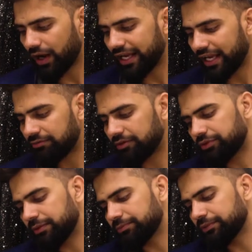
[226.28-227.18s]
why
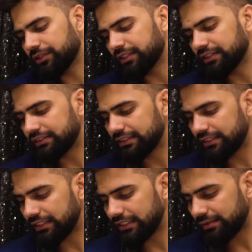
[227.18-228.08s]
MFM,
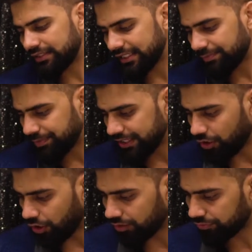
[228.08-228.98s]

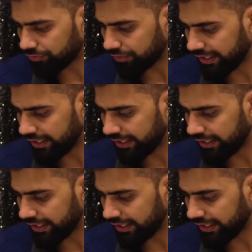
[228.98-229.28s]
GDP of